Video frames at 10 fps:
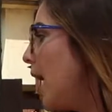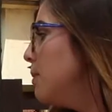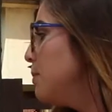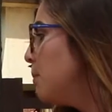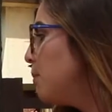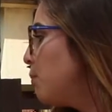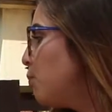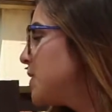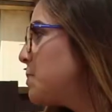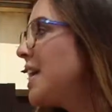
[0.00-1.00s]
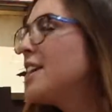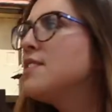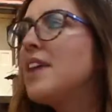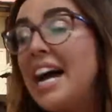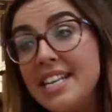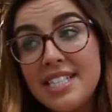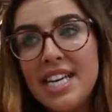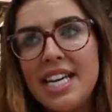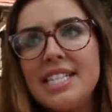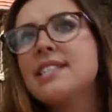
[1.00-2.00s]
Um, Speaking of iced
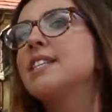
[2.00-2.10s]
teas,